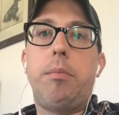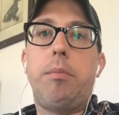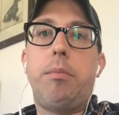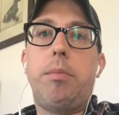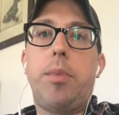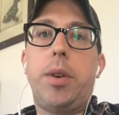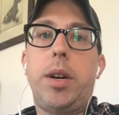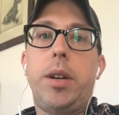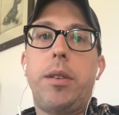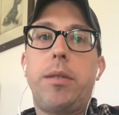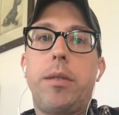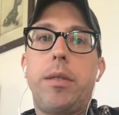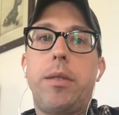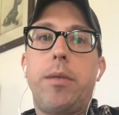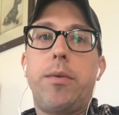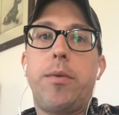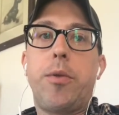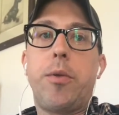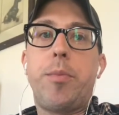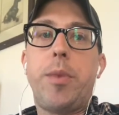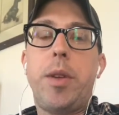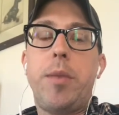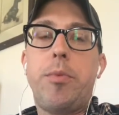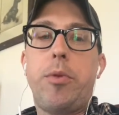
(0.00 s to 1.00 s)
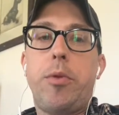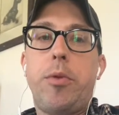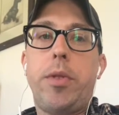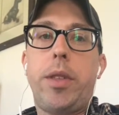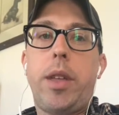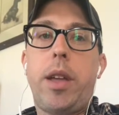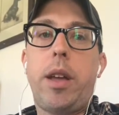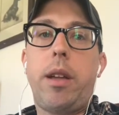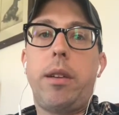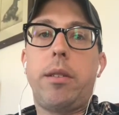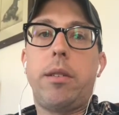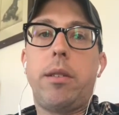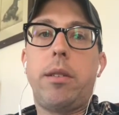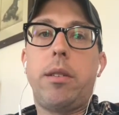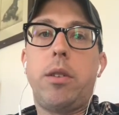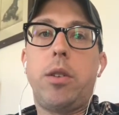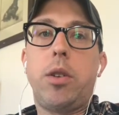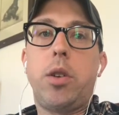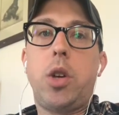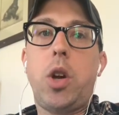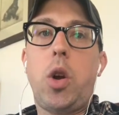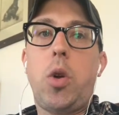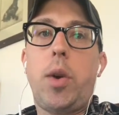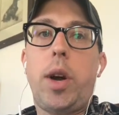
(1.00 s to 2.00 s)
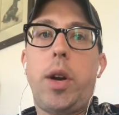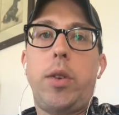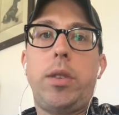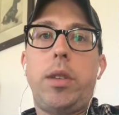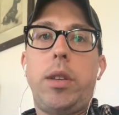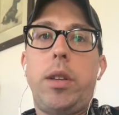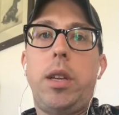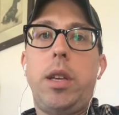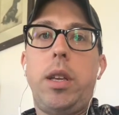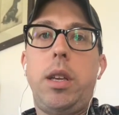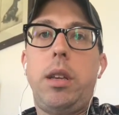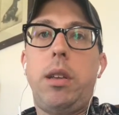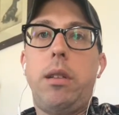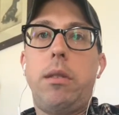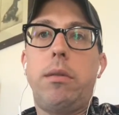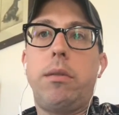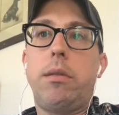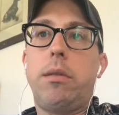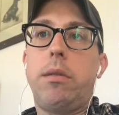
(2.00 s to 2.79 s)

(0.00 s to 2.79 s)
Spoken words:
But for people that go out to eat,